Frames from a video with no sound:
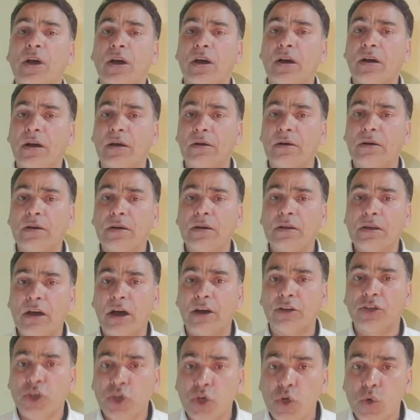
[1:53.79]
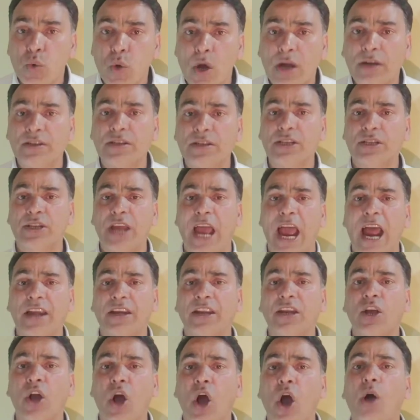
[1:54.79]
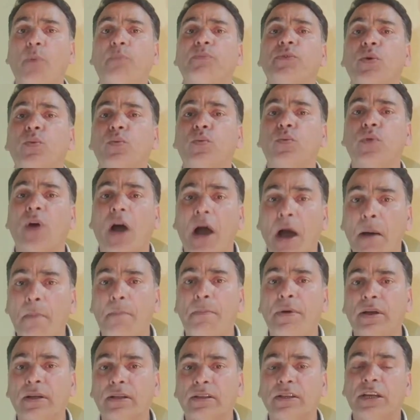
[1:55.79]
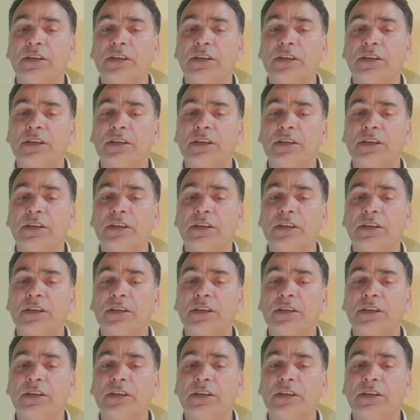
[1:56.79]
a new understanding of the verb,